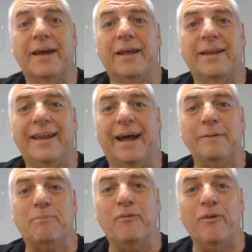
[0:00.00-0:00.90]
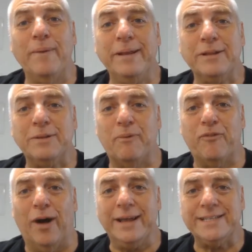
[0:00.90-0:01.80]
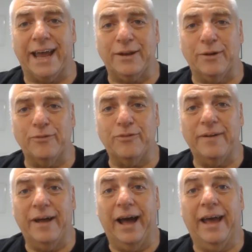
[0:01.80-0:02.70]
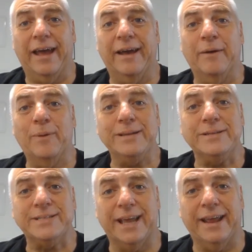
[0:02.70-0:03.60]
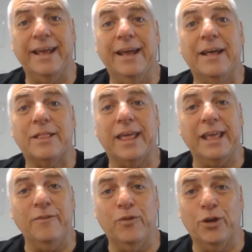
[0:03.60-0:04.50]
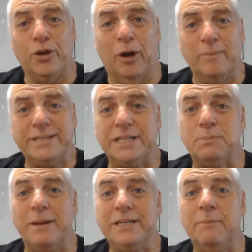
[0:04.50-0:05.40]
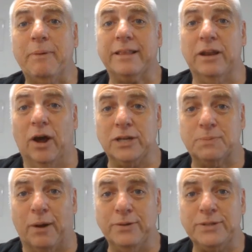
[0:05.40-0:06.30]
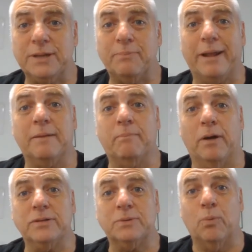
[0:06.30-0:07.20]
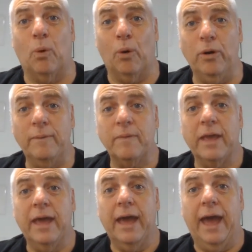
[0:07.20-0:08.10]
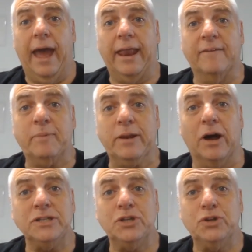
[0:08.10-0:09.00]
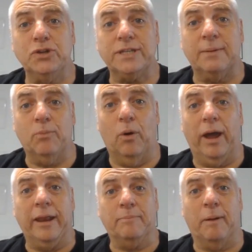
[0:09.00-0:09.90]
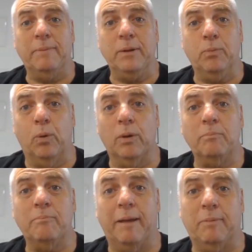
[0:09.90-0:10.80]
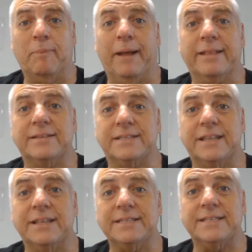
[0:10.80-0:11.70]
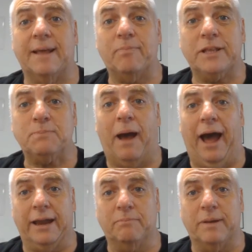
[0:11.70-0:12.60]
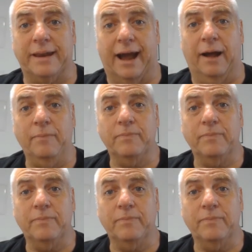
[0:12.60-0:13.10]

Now, before I sign off, I want to say thank you for your comments, especially about the last post, about the post-war. And I've been asked to do some more, and I probably will, maybe about this stamp that's behind me now.